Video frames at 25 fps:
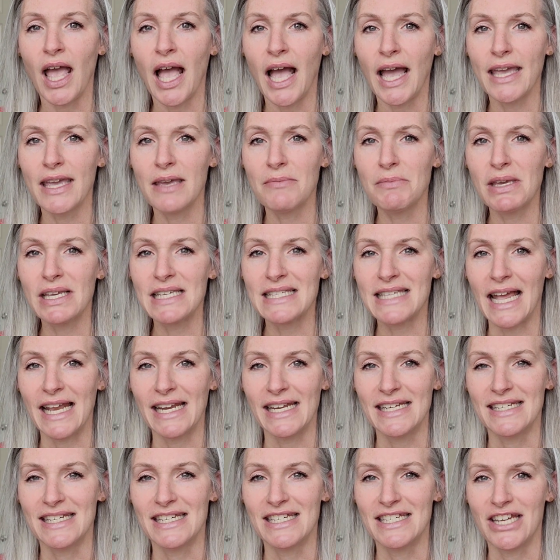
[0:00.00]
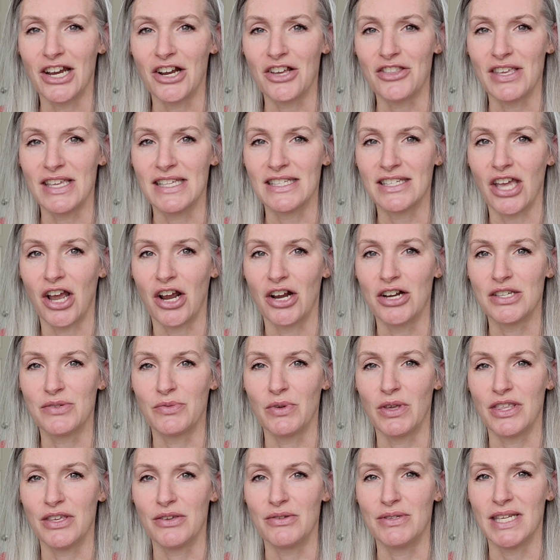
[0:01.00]
I am excited to share these cards
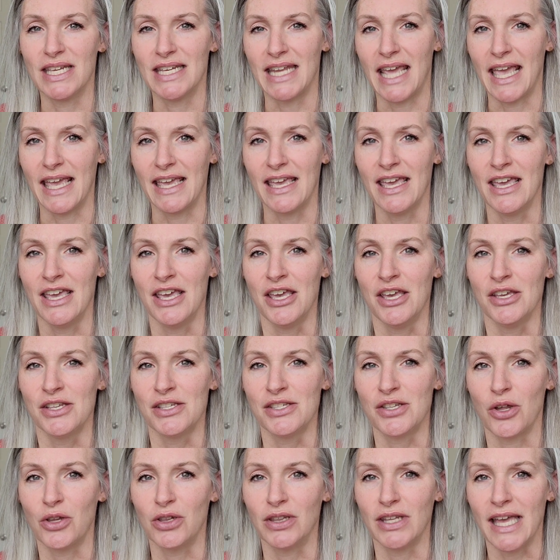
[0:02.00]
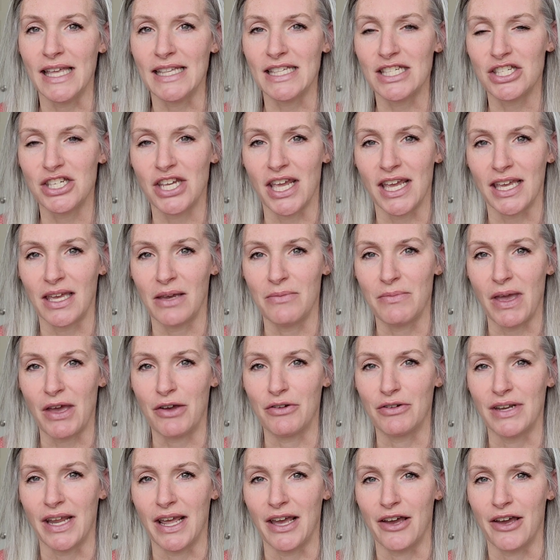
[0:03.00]
with you today, so let's check them out